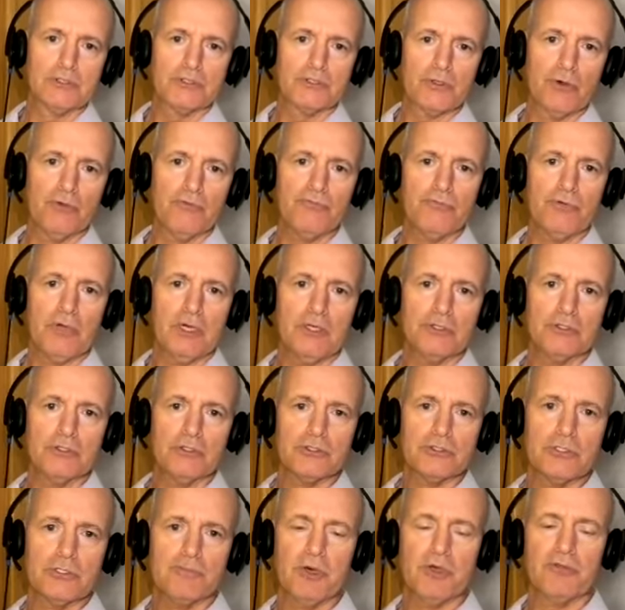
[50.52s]
So far,
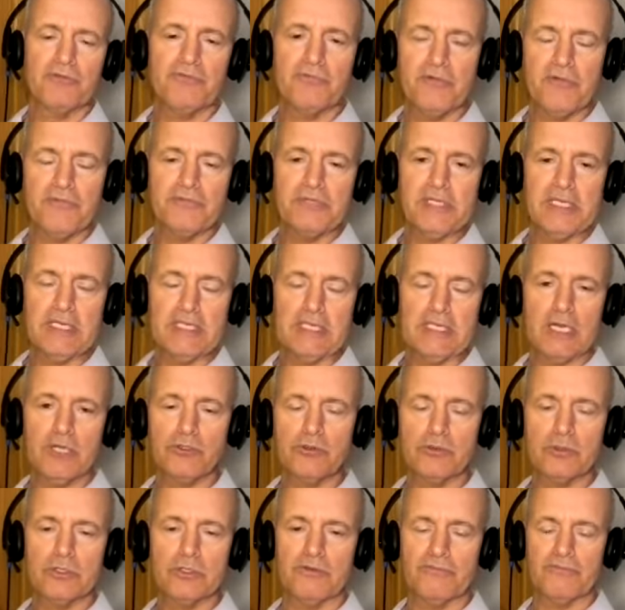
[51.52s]
there's about
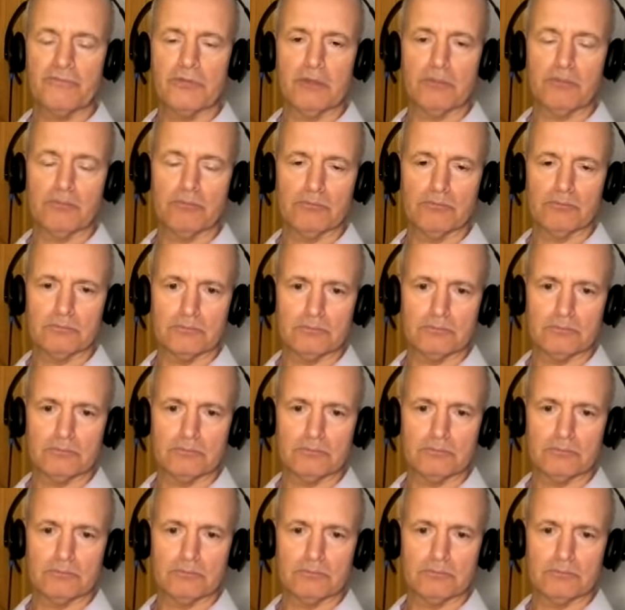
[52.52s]
1,500 of them.